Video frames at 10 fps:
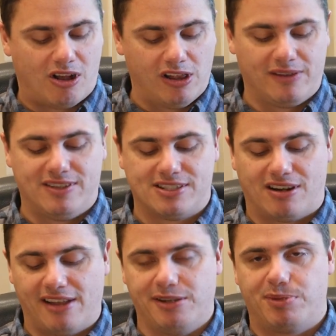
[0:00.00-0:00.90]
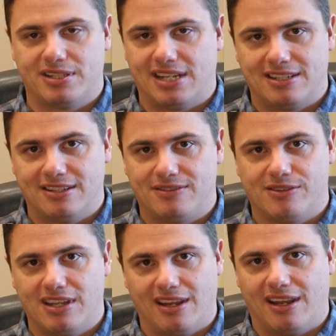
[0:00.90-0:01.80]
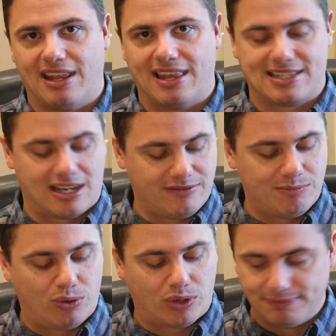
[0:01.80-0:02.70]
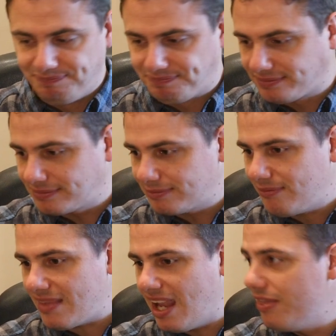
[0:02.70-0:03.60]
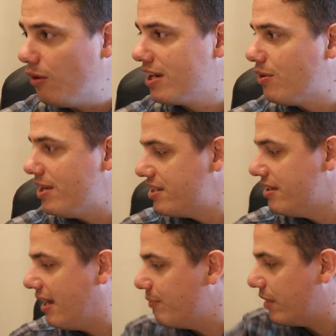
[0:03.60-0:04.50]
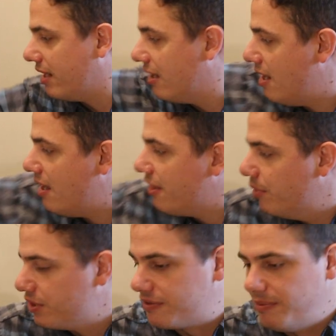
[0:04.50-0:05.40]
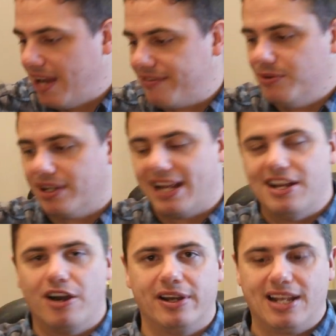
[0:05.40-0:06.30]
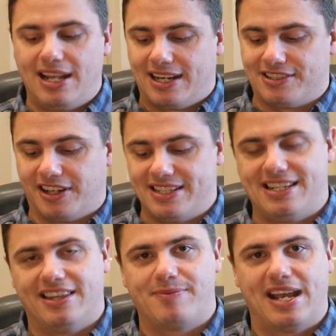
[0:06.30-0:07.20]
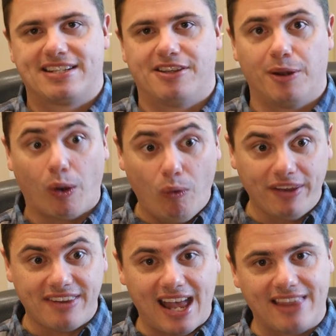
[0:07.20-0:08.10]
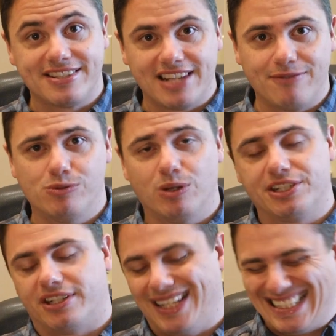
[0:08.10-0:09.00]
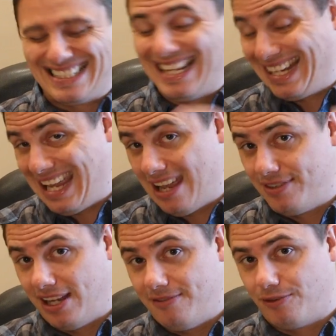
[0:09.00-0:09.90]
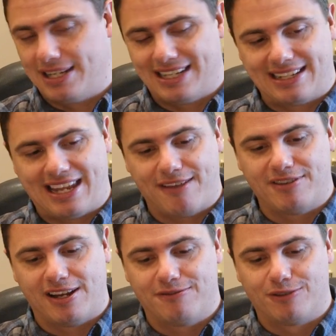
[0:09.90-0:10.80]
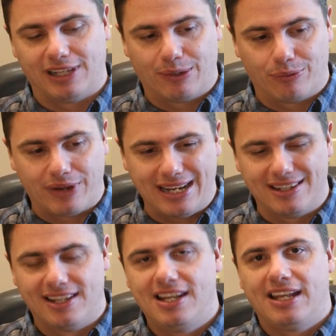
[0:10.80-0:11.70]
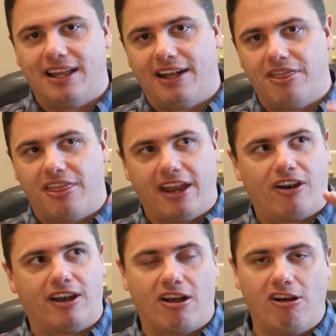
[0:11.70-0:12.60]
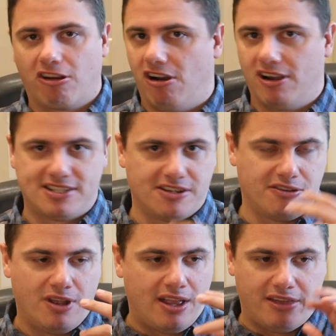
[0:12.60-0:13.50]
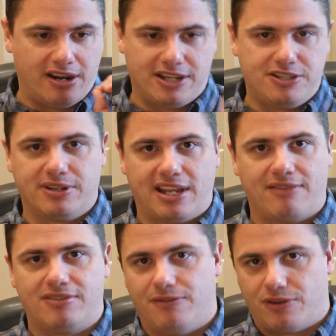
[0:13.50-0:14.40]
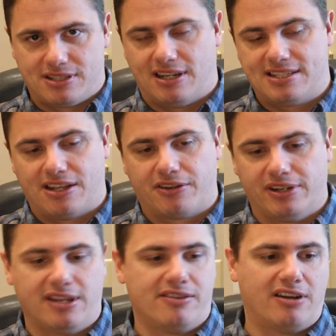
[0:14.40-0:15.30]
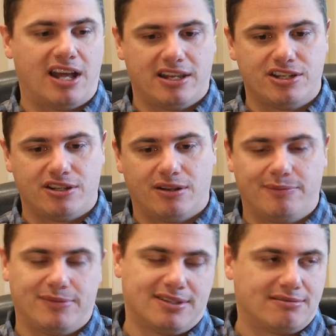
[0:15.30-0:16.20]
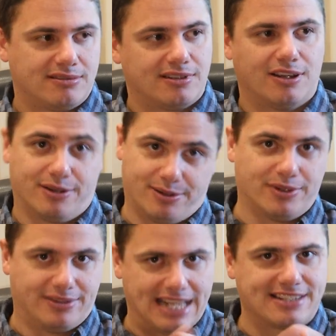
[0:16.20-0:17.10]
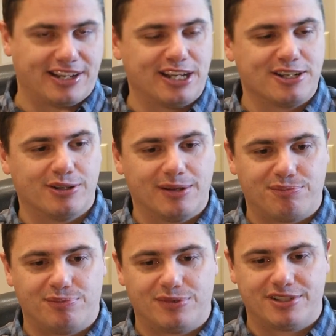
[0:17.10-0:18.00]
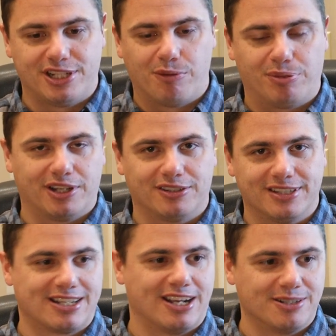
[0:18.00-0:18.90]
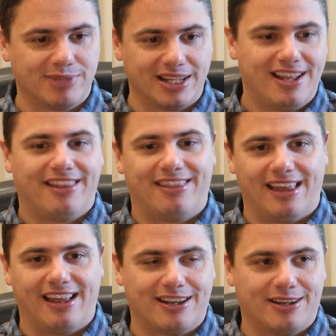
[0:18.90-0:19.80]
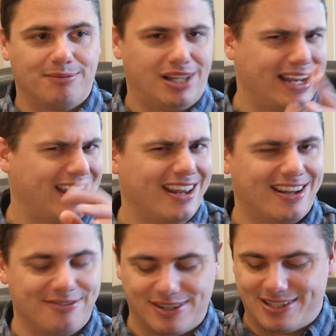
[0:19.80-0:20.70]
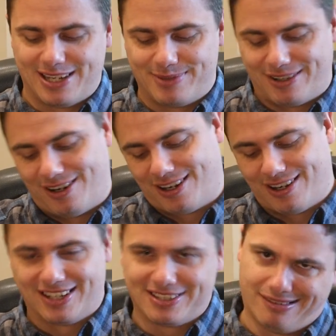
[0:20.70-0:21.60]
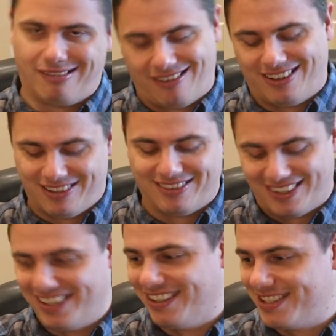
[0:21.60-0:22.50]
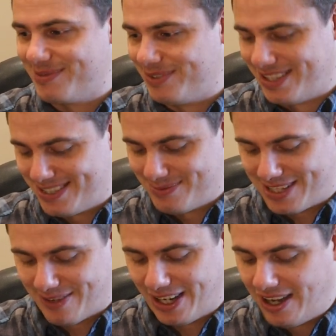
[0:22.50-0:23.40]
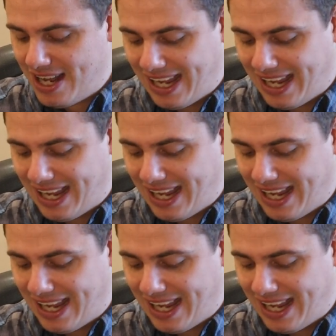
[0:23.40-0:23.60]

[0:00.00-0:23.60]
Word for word: All of these are highly protective. So in the end of the day, that's kind of important. And the one question that I'm going to get the most from everyone, I know it, because they're going to see this mask and they're like, what's that? The Savewo Ultra. It is not KF94. I said KF94 like rated. Uh, they are in Hong Kong, so they're not doing KF94 because they're not South Korea and they're not in... Um, okay, well, that's going to get into a geopolitical discussion, but they can apply KN95 standard to their Hong Kong. So, there's some there's some stuff there.